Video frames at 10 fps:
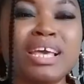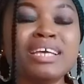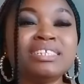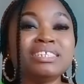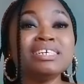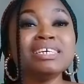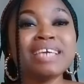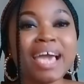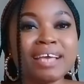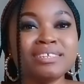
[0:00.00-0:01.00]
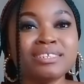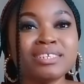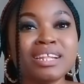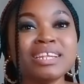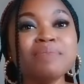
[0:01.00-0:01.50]
See guys,
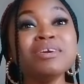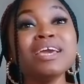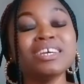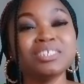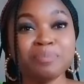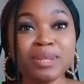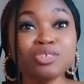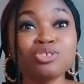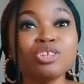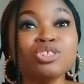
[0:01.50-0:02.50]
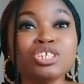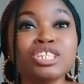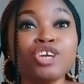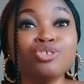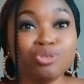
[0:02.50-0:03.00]
let me explain something
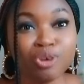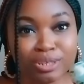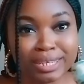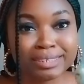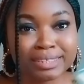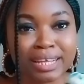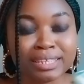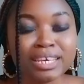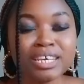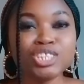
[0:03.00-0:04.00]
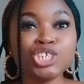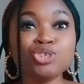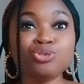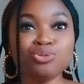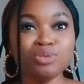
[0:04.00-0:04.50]
that you don't understand.
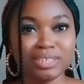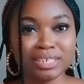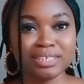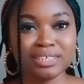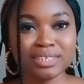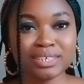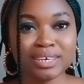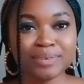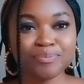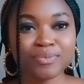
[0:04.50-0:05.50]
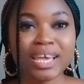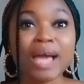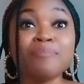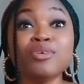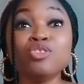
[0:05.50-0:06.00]
These two things
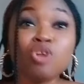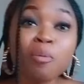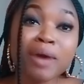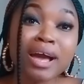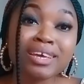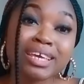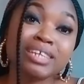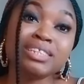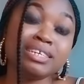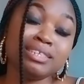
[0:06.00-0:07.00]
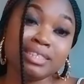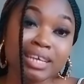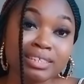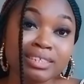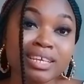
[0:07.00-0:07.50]
can be normal in a
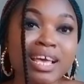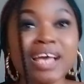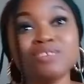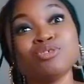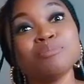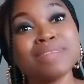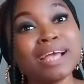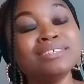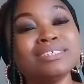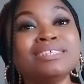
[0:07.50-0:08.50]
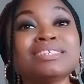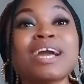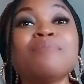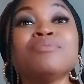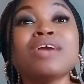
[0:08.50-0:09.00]
state, and sometimes it
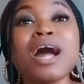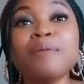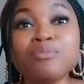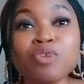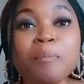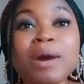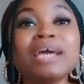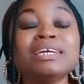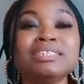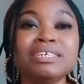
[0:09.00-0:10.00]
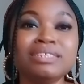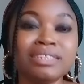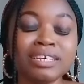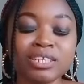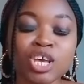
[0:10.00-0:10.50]
can be abnormal in a
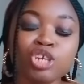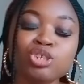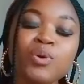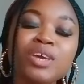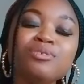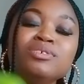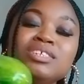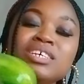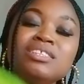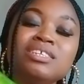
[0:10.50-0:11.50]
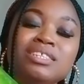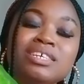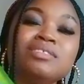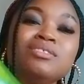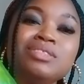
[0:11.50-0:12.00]
state. So when you see the
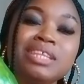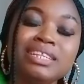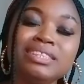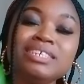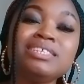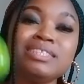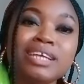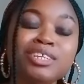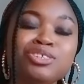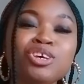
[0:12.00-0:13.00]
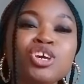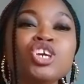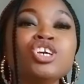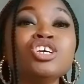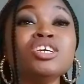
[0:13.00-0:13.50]
thing in this state,
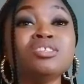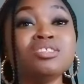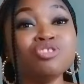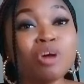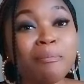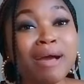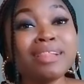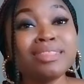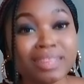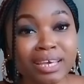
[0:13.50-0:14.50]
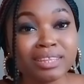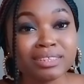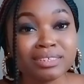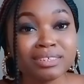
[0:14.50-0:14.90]
it's normal thing.